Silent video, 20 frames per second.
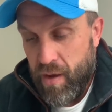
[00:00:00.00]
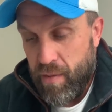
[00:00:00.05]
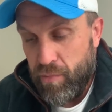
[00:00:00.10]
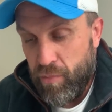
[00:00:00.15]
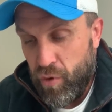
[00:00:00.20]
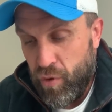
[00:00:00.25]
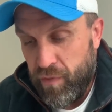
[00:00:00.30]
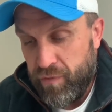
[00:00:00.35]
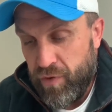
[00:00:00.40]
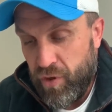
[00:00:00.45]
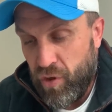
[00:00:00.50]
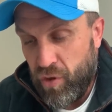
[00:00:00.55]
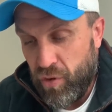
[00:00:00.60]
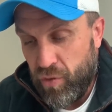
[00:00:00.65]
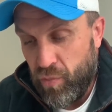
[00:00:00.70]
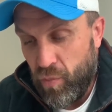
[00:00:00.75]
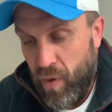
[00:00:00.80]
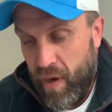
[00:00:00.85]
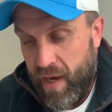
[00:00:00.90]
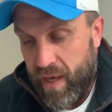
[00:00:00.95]
Moved the
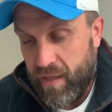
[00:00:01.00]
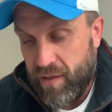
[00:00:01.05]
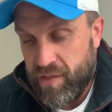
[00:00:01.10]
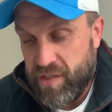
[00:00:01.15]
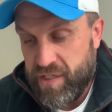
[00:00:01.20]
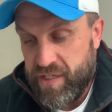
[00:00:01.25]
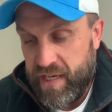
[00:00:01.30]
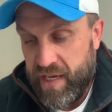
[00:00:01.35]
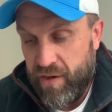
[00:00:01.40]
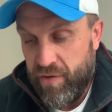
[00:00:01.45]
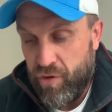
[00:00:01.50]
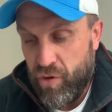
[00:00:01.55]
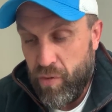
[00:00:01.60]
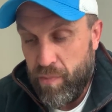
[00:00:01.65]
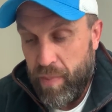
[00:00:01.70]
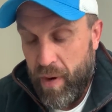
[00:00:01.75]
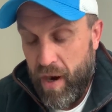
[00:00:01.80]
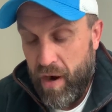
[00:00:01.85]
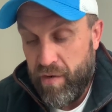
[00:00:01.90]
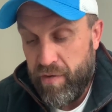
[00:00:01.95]
gun well, cereal
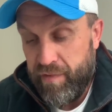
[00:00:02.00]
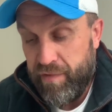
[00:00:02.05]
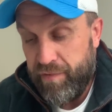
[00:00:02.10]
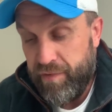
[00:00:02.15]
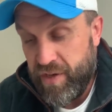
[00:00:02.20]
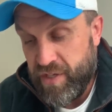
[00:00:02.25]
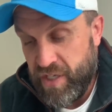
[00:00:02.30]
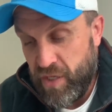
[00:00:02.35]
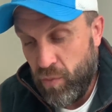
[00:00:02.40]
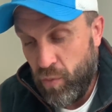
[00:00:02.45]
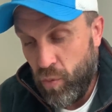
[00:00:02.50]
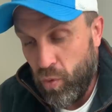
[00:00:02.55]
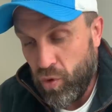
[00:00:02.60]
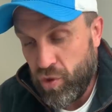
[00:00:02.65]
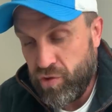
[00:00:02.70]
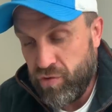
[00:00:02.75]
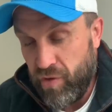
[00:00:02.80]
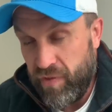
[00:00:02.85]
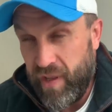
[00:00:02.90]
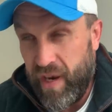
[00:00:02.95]
bar and fizzy
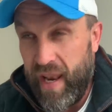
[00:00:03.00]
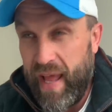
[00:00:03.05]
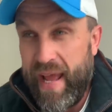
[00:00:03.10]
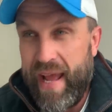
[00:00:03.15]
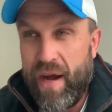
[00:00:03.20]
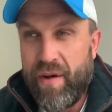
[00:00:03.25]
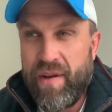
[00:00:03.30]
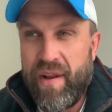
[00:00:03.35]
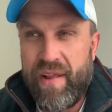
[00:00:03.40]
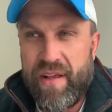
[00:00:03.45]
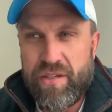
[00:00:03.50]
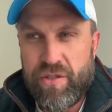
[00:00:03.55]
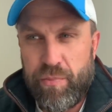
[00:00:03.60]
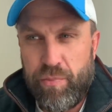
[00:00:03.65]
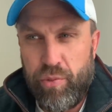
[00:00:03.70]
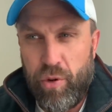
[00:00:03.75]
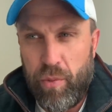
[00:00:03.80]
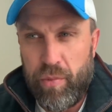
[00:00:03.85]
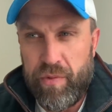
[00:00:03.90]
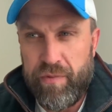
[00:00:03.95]
water on the layout. Now that's a
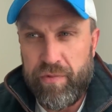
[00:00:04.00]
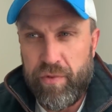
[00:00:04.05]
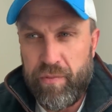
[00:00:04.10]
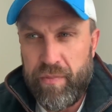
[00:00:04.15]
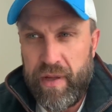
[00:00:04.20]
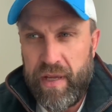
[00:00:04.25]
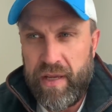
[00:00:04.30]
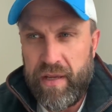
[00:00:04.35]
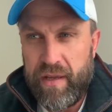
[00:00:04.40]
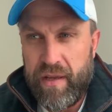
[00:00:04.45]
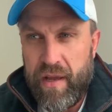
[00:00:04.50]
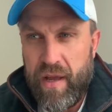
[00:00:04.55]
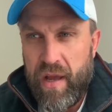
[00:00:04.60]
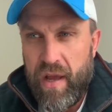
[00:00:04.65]
problem for me.